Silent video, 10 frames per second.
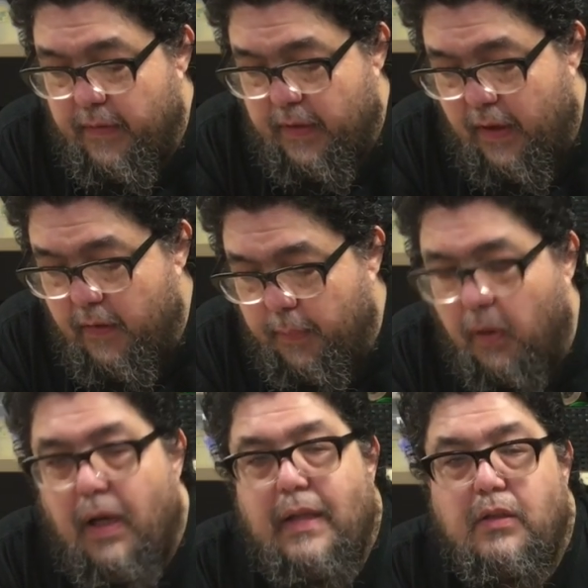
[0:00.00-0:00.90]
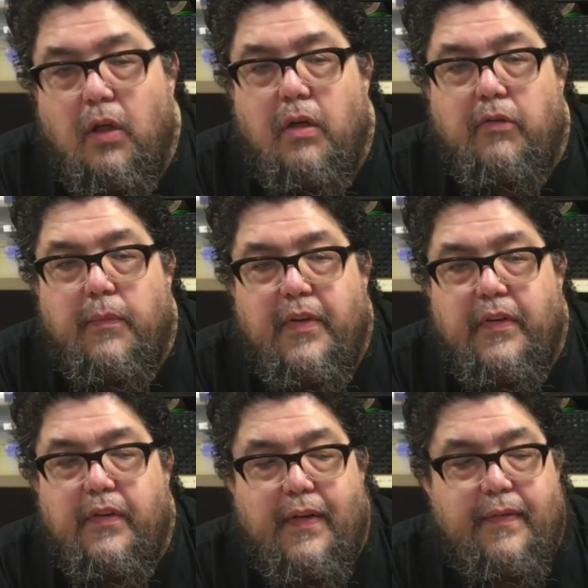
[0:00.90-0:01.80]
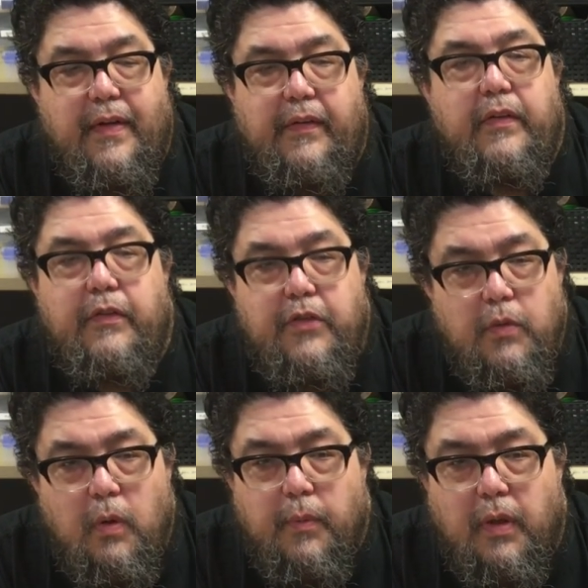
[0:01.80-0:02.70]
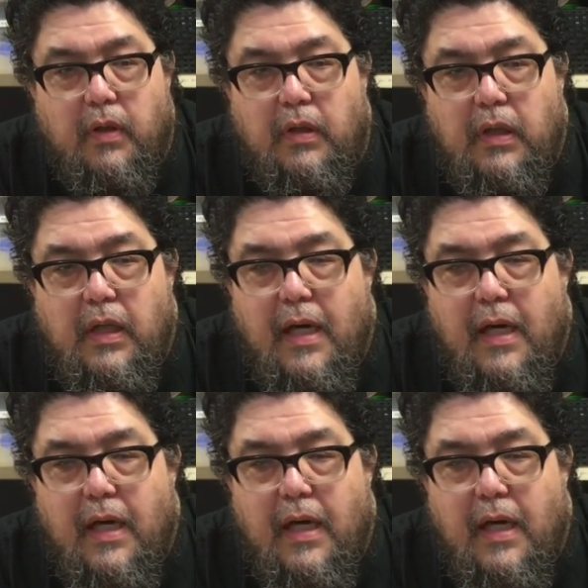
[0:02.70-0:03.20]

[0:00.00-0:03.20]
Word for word: the other part I learned from this is that this is doable,